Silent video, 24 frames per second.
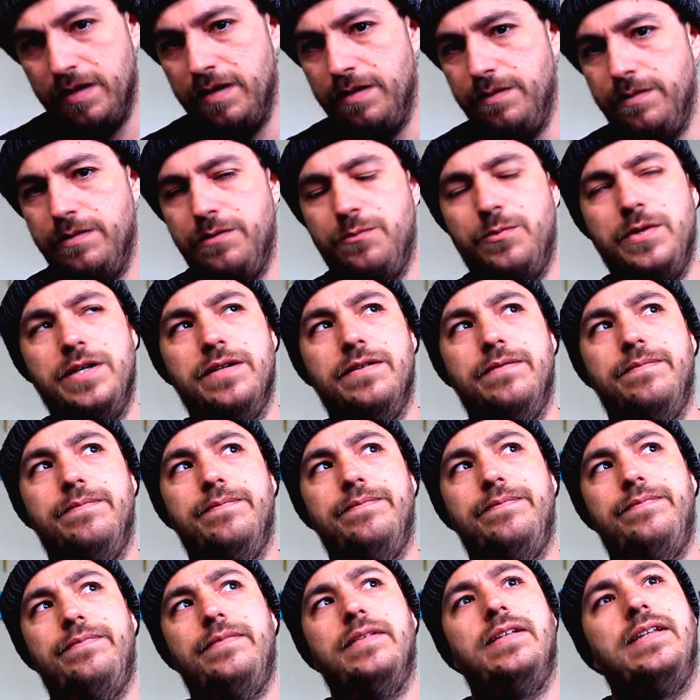It was weird.
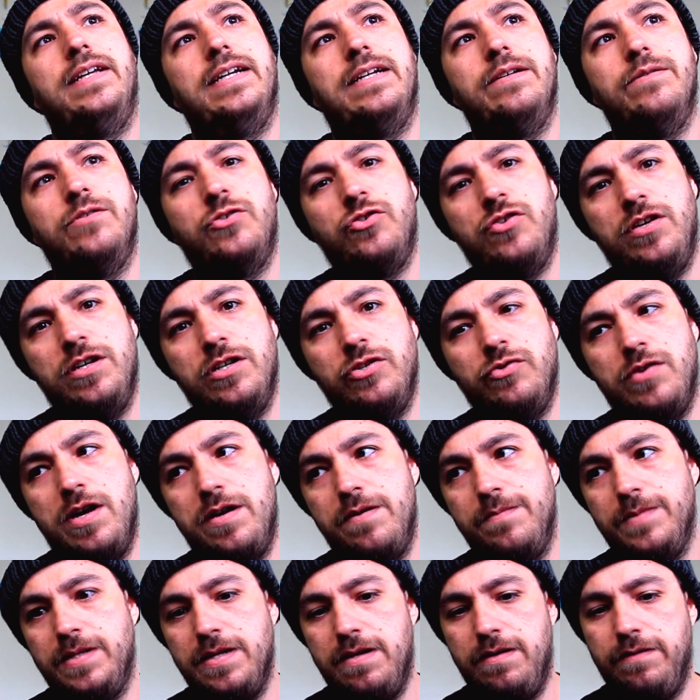Like he was trying to drown
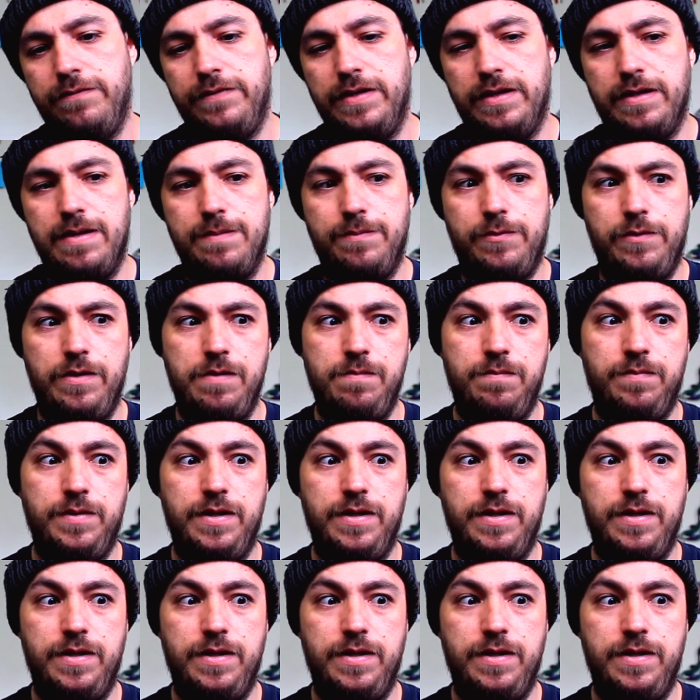himself at that point.